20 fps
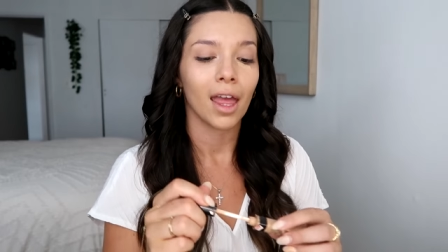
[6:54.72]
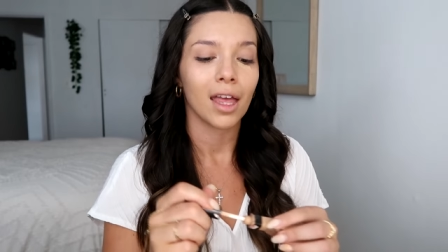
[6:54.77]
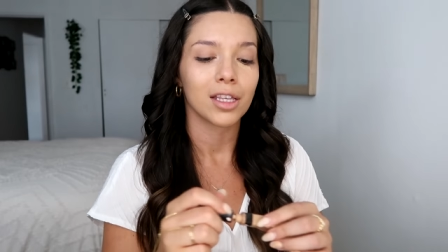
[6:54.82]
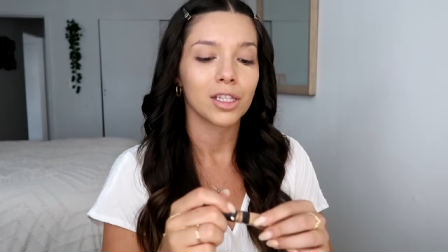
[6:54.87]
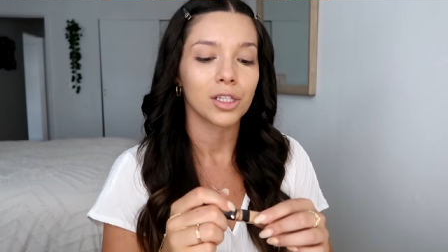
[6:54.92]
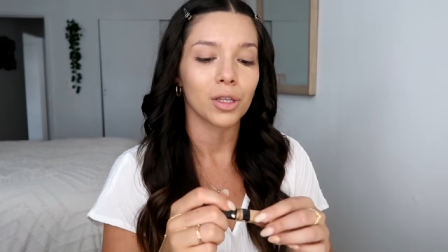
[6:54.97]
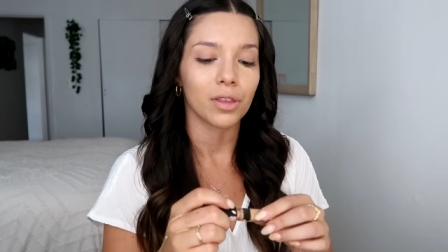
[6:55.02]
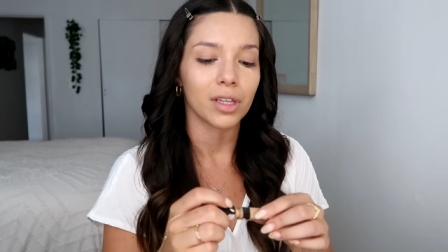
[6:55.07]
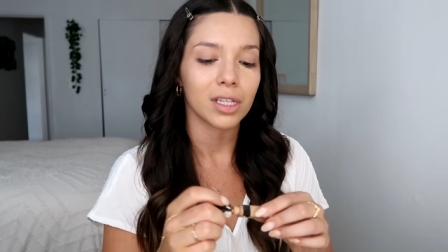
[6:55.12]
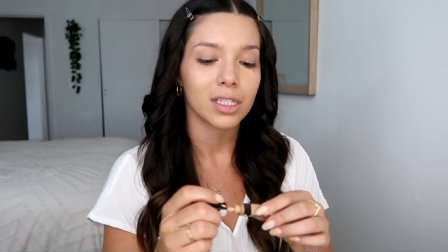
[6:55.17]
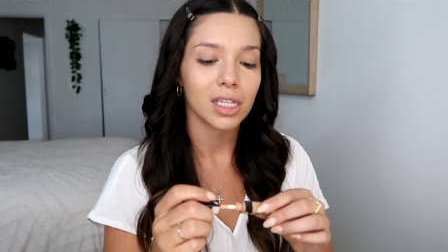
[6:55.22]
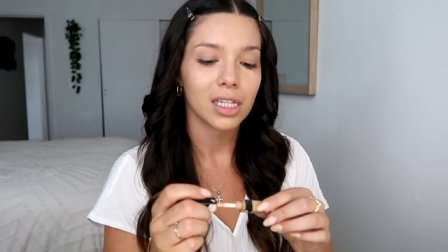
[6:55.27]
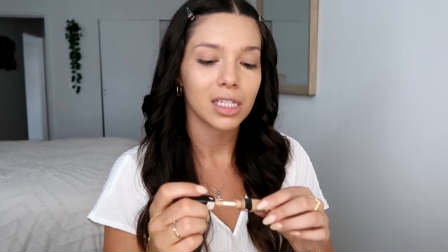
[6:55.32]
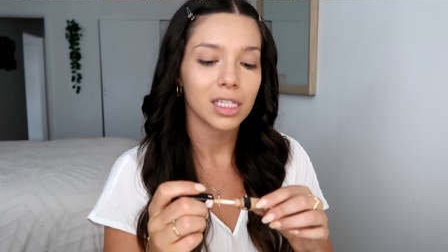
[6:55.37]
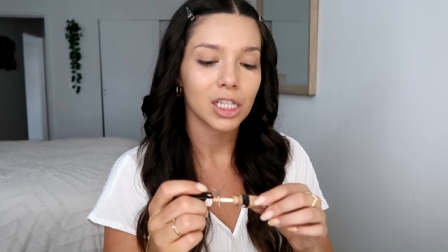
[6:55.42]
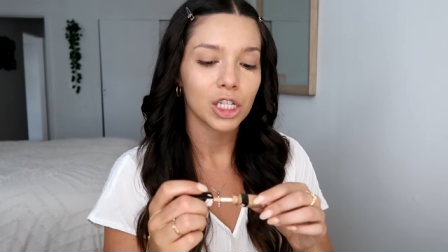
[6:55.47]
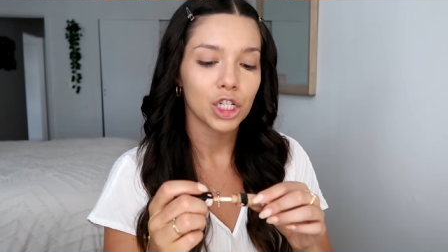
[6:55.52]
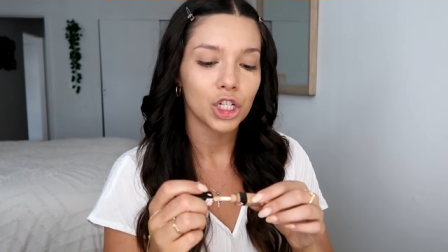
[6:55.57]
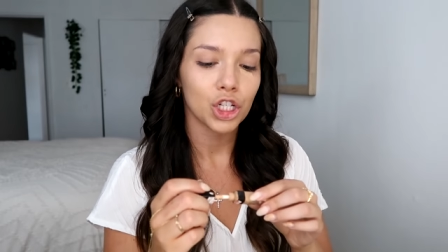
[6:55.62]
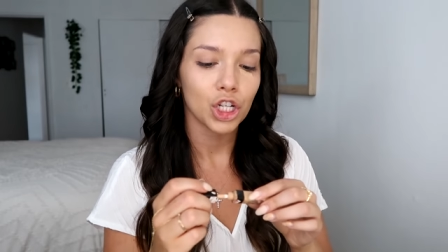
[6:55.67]
So this is
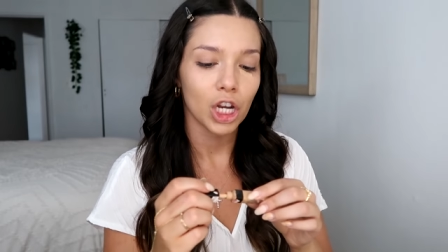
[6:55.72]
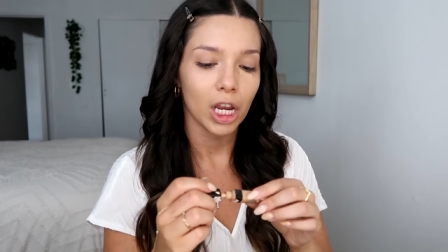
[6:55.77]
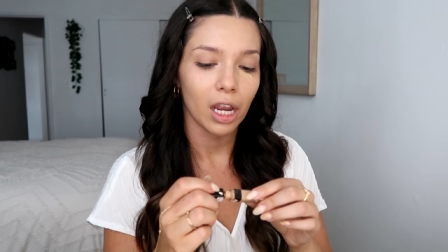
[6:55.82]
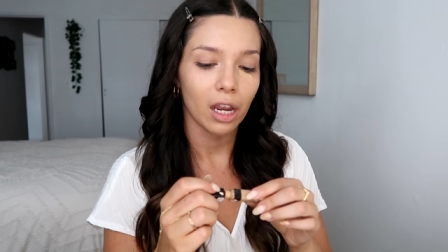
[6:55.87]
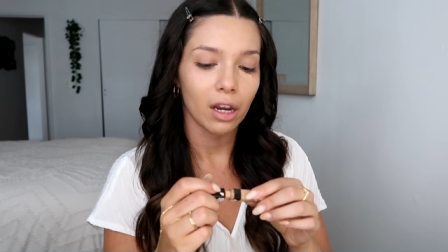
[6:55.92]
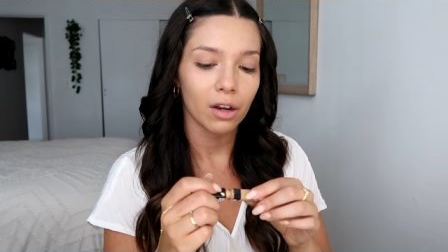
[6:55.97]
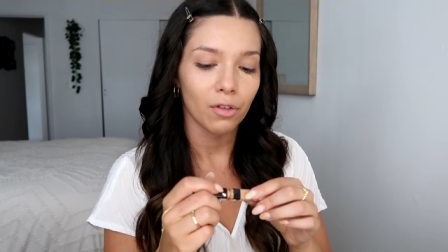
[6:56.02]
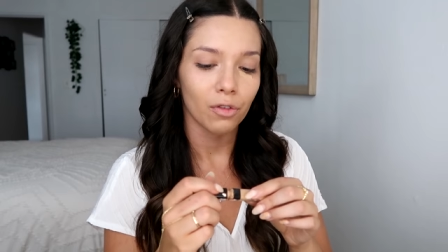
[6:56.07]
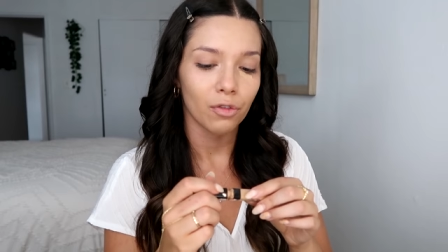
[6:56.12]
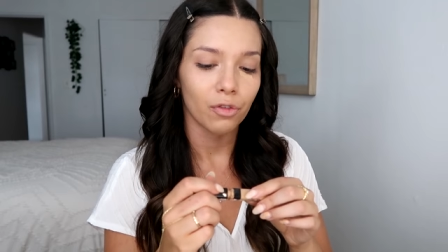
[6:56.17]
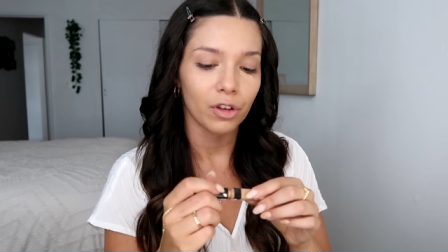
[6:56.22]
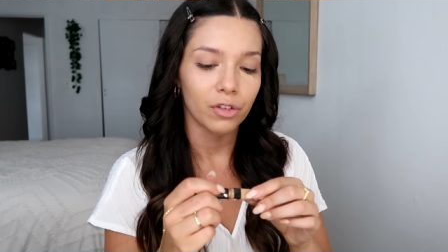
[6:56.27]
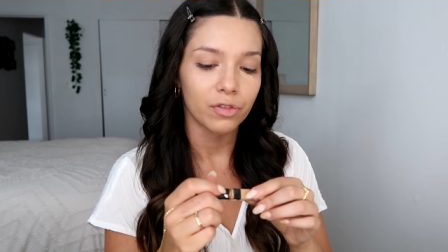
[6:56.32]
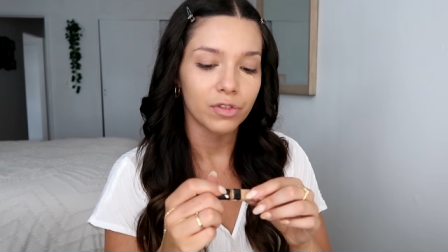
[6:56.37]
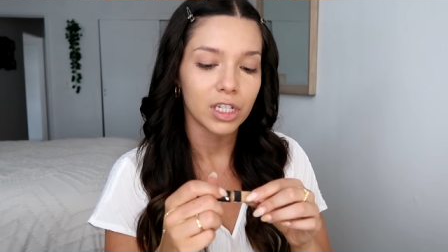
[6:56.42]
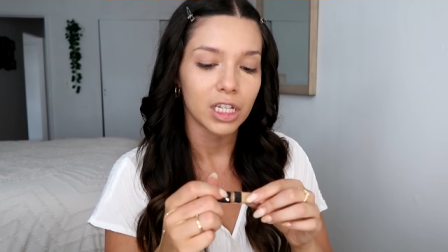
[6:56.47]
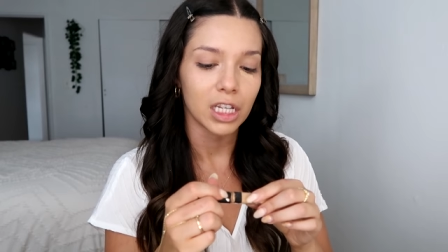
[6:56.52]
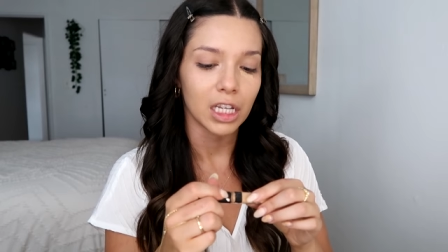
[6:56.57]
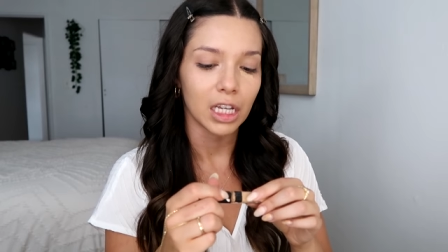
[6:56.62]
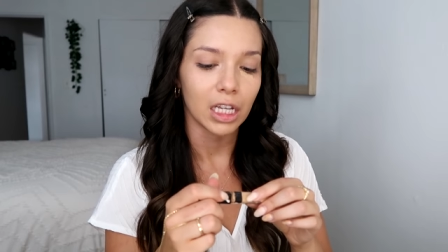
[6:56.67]
the shade
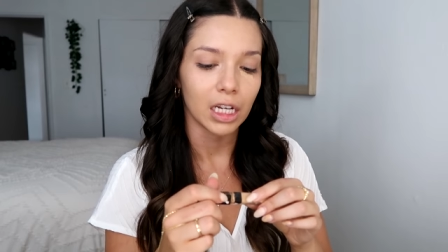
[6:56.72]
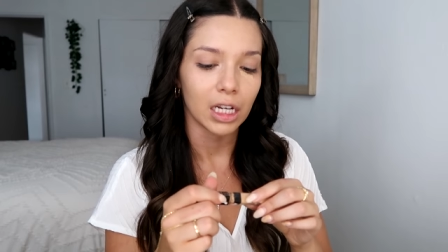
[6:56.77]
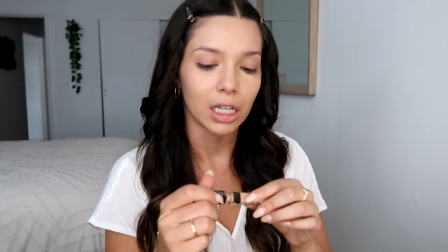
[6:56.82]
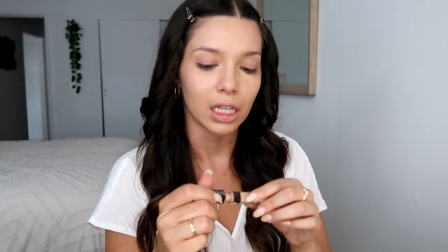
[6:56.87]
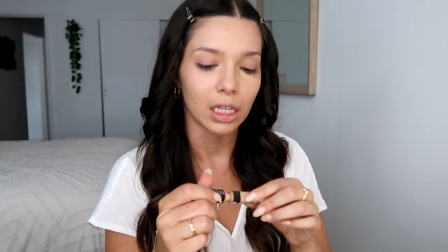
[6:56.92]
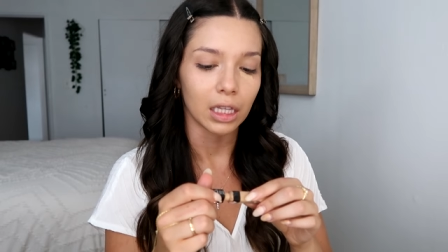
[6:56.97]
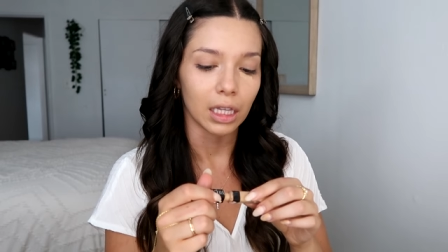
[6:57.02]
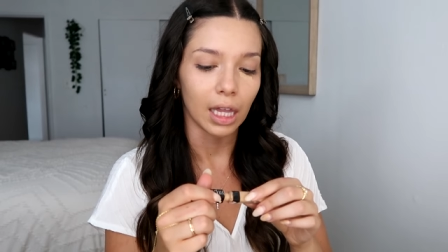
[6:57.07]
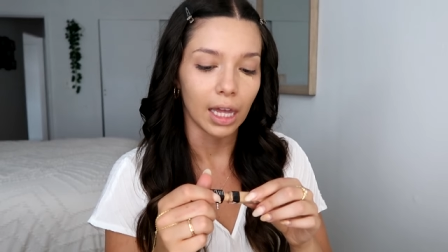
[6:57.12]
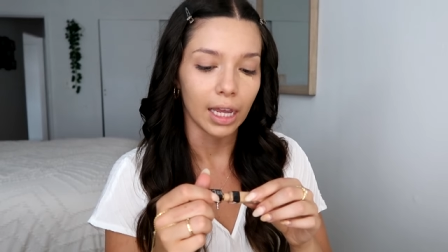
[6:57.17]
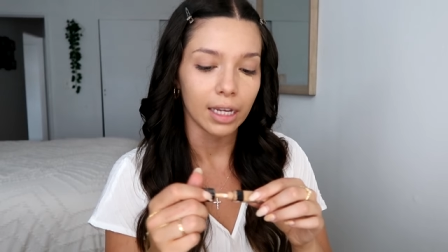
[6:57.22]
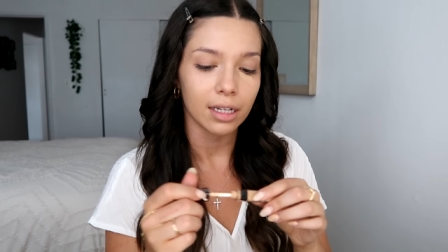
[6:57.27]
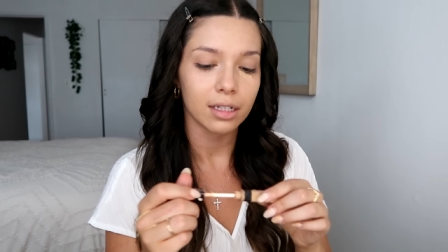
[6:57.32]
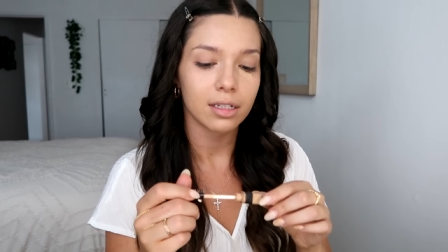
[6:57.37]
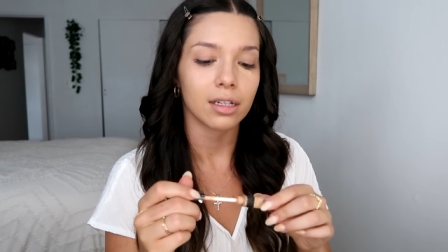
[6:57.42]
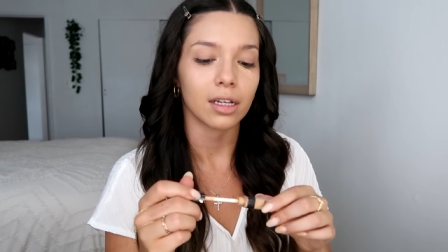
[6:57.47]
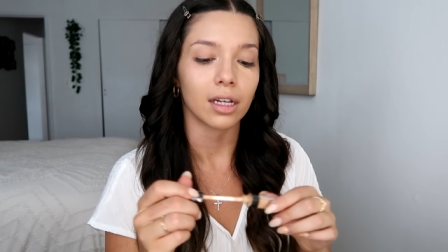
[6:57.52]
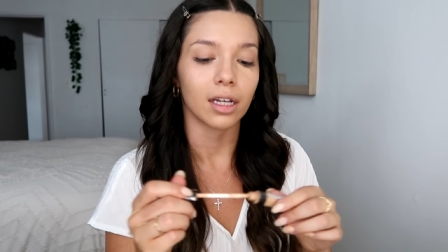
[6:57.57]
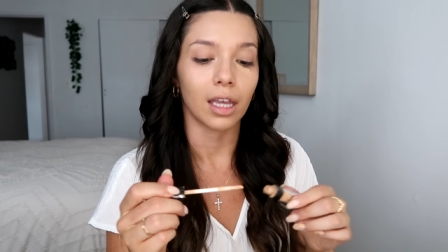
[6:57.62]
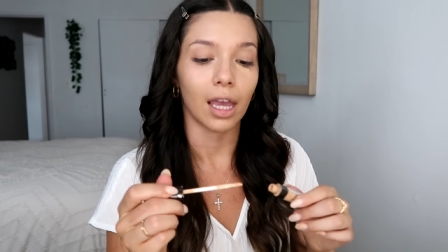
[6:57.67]
15
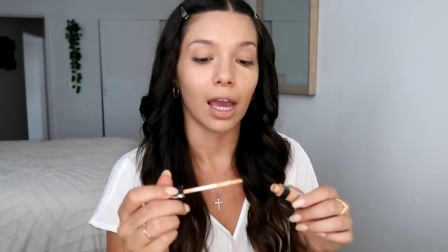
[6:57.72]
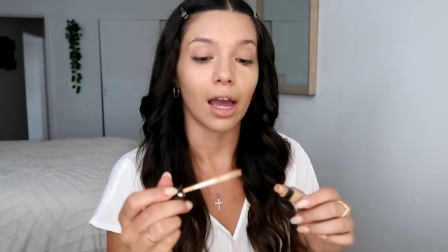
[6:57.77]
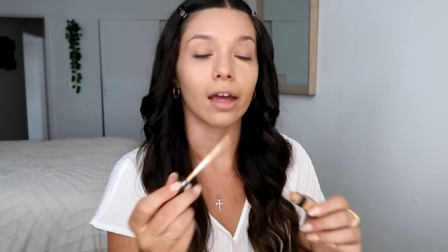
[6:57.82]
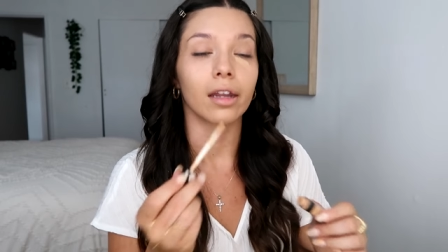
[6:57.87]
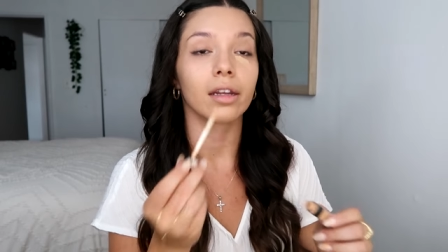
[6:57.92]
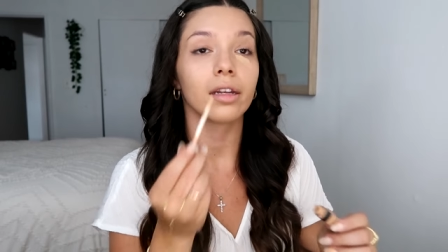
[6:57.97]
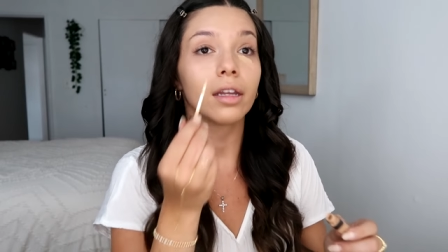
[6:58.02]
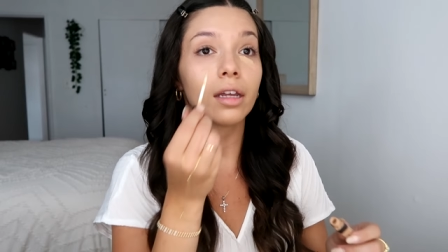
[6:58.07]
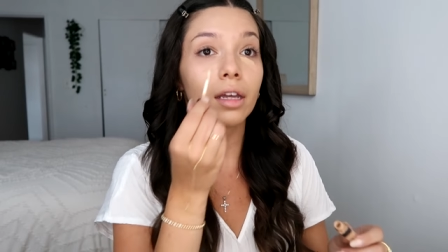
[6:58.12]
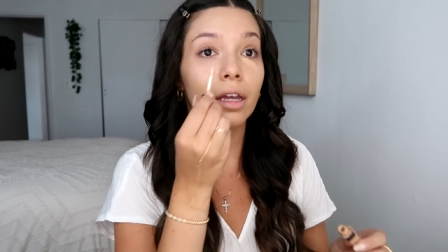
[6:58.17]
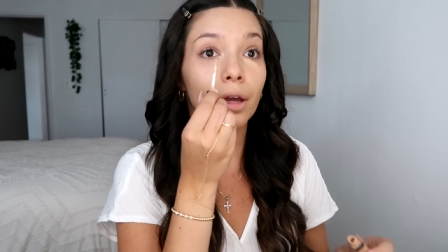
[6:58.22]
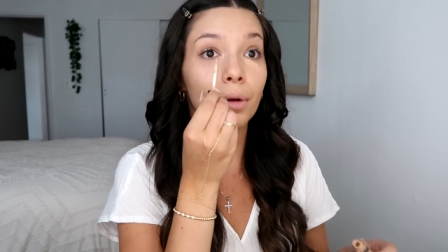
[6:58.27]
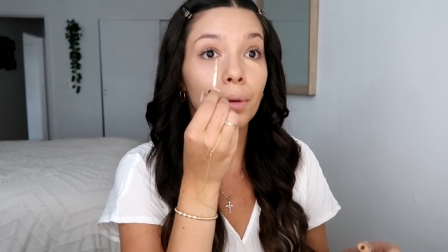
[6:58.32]
Light again,